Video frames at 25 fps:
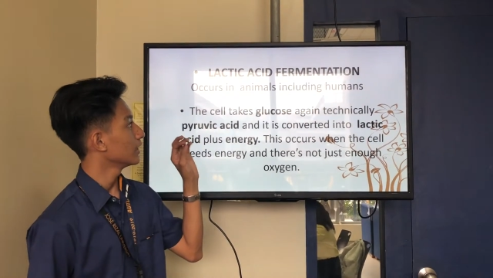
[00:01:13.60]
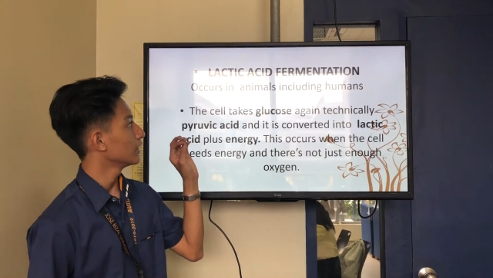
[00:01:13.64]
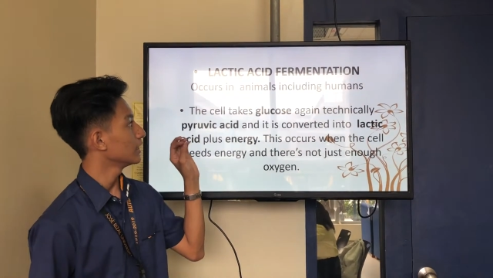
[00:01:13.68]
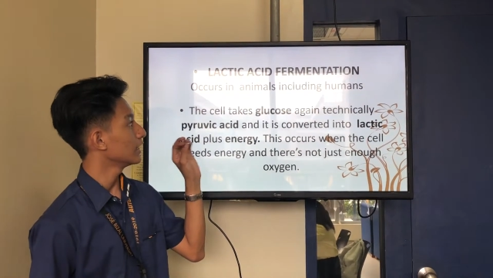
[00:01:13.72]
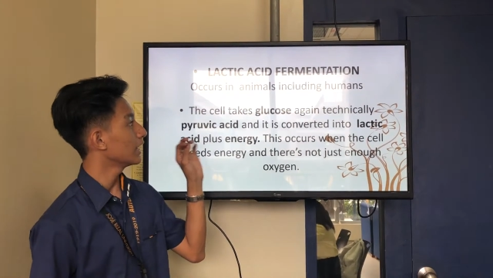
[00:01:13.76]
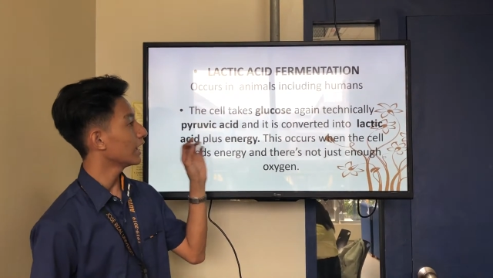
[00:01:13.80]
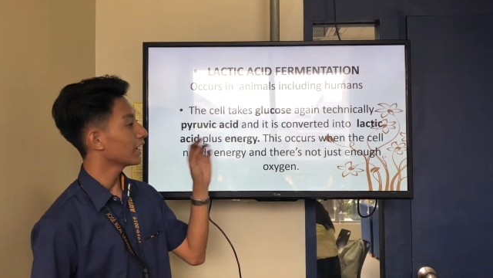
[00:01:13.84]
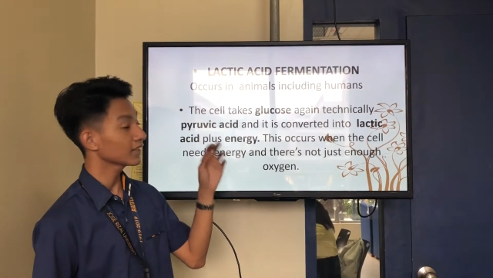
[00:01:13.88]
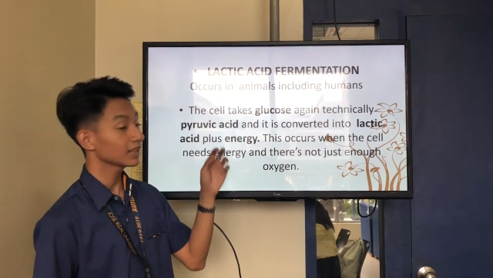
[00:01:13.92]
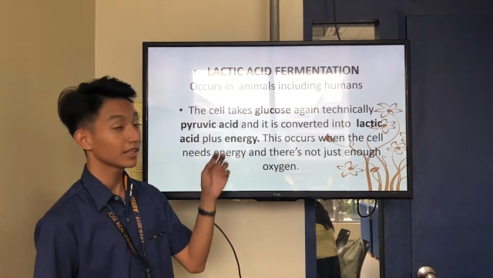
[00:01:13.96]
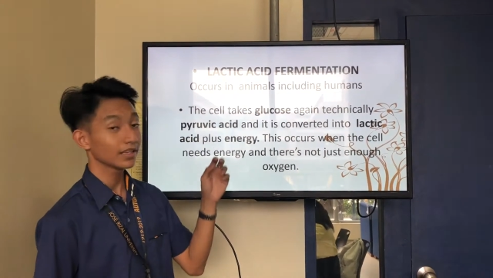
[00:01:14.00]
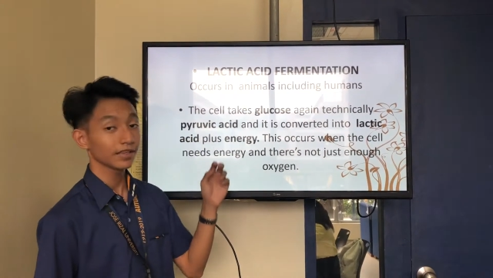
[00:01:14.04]

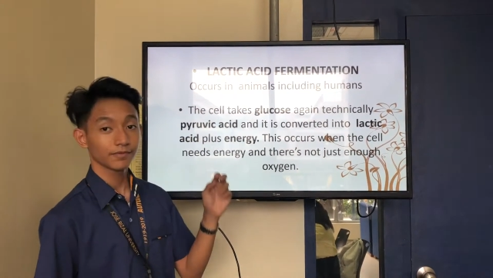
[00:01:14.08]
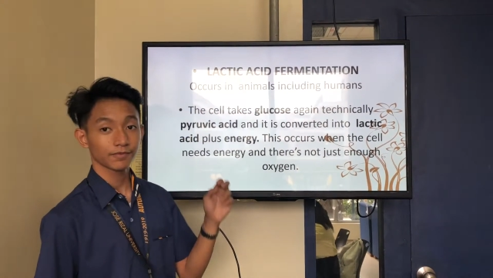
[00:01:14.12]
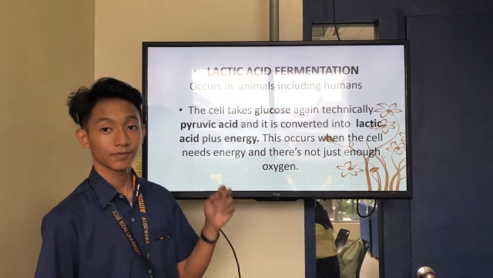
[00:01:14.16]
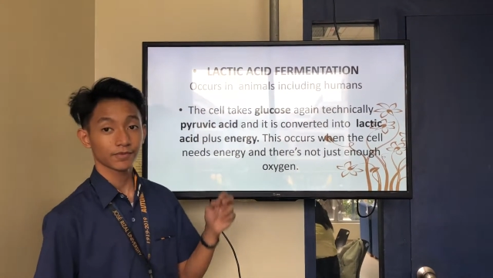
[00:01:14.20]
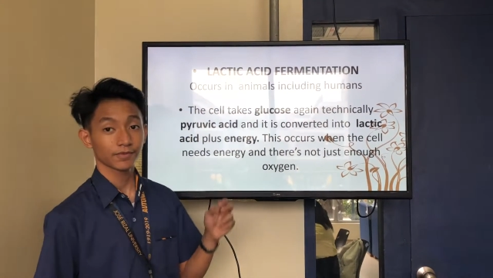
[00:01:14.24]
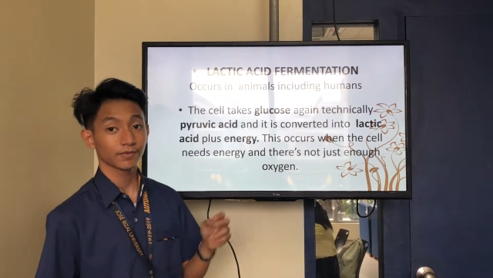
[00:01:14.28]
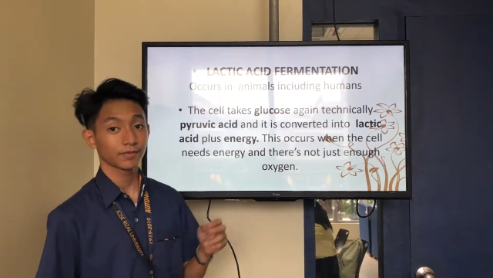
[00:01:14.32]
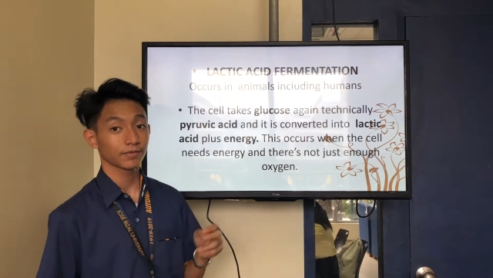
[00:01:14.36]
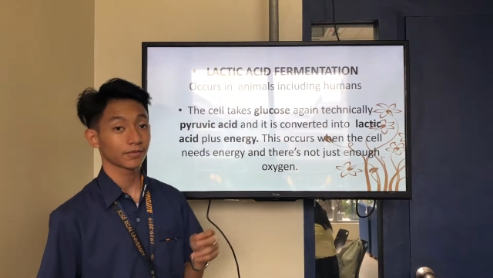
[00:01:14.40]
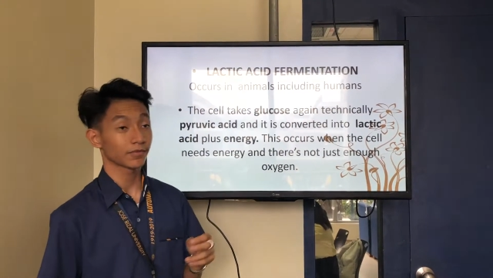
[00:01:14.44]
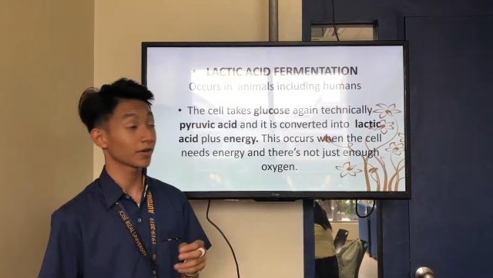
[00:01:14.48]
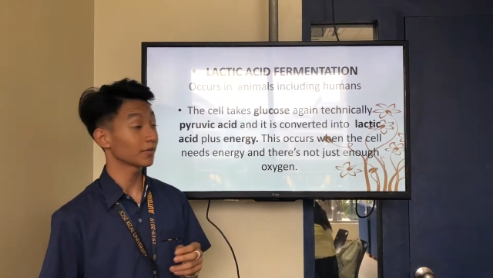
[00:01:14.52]
lactic
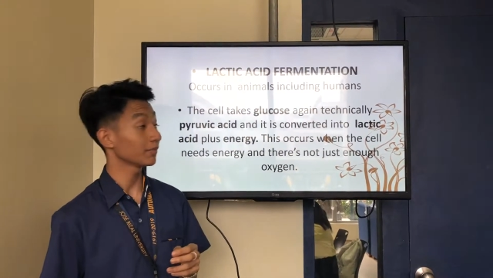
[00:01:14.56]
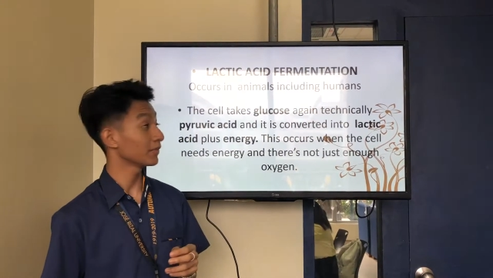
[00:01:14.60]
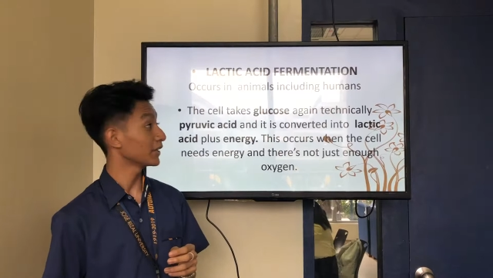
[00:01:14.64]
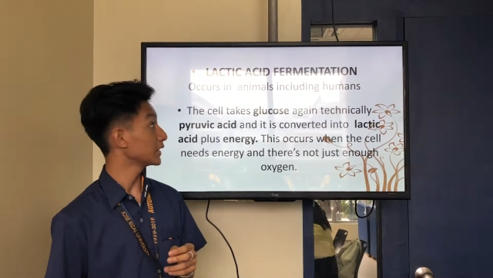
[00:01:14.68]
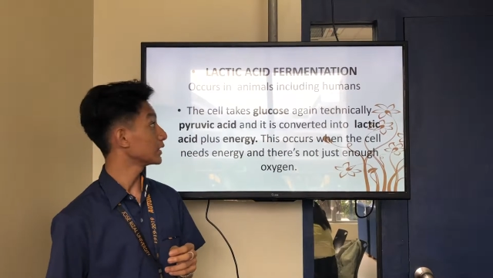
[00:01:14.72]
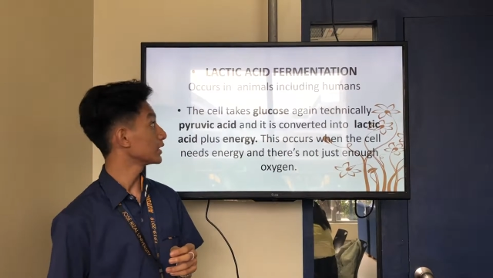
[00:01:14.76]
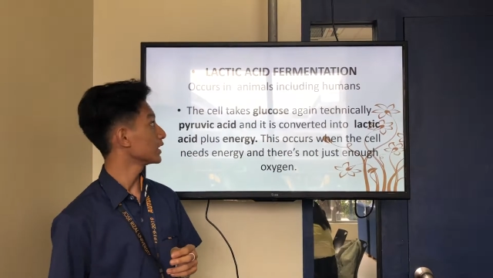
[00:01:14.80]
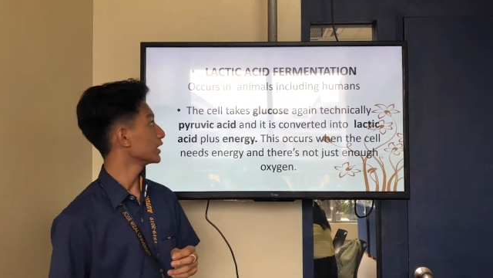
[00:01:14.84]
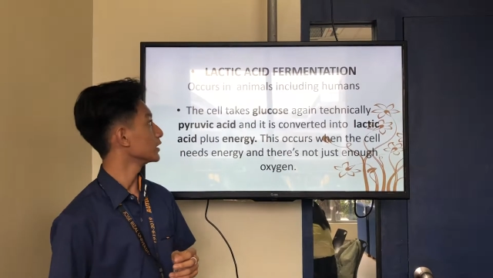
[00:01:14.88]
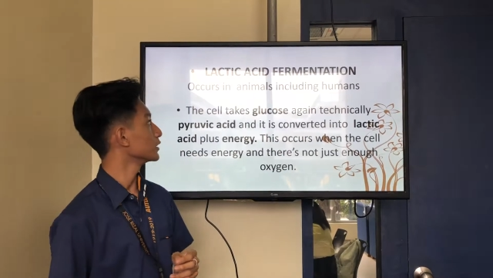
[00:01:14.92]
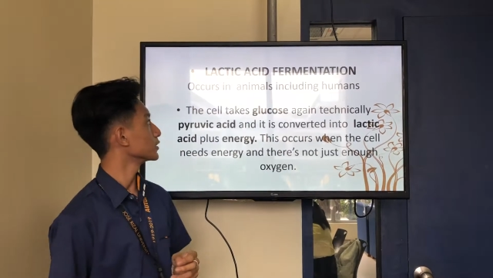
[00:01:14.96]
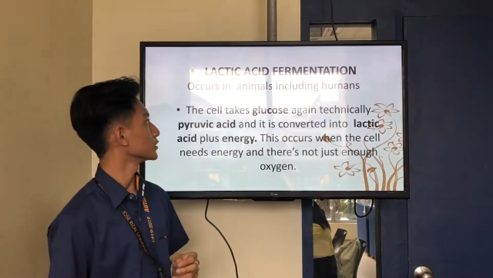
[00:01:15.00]

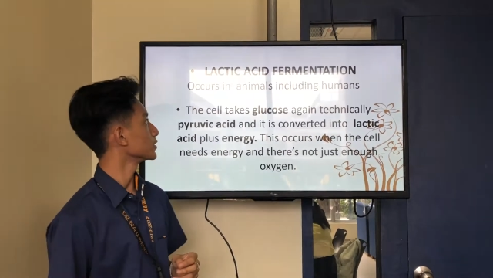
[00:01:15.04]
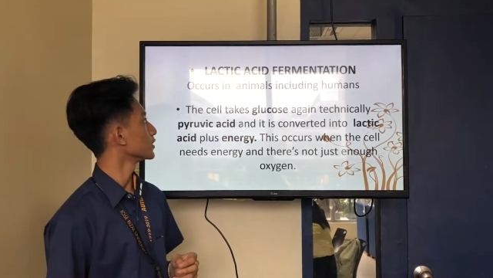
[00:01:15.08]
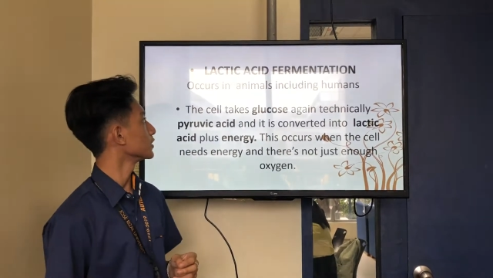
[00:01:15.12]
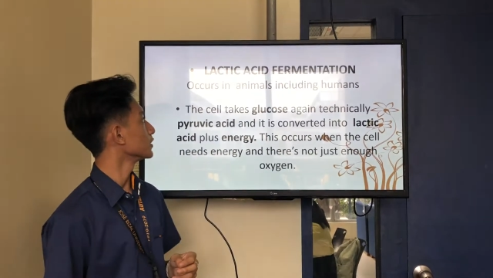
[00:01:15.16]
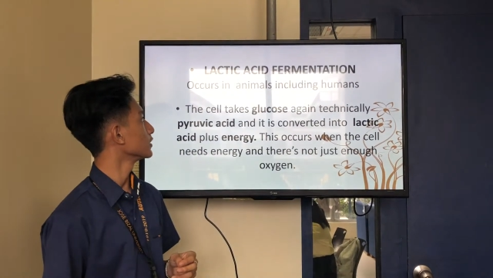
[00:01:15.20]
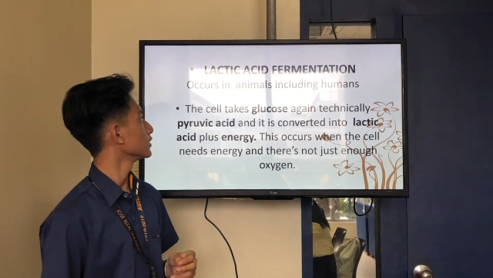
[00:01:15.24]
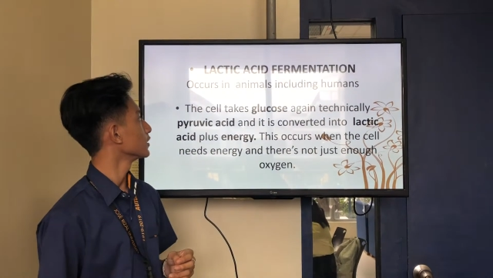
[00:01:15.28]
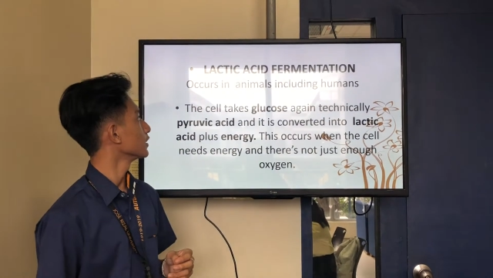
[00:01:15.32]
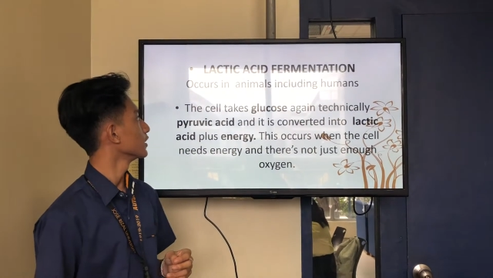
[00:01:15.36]
fermentation.